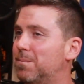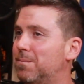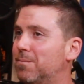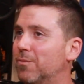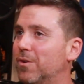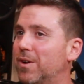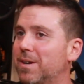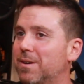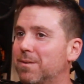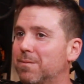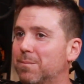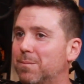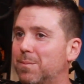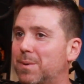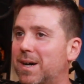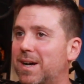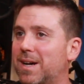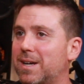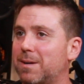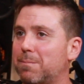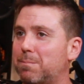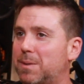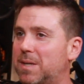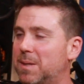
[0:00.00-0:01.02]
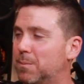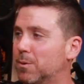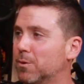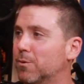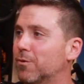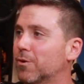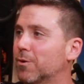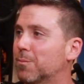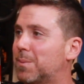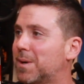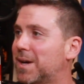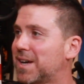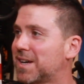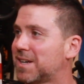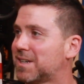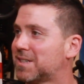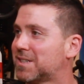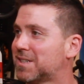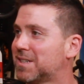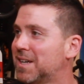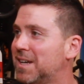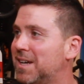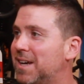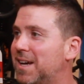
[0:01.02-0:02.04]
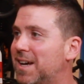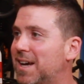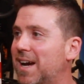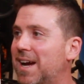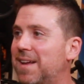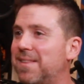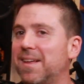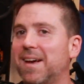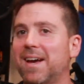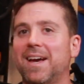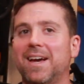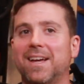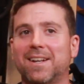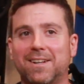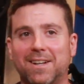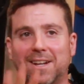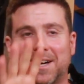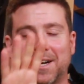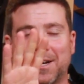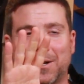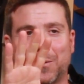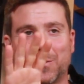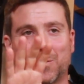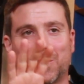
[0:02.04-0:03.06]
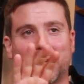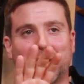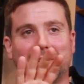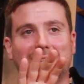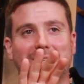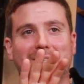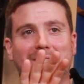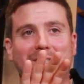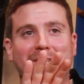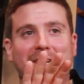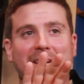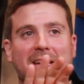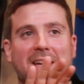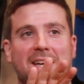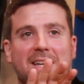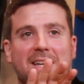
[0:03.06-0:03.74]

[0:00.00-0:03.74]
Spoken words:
written by People for Bikes, and the headline was,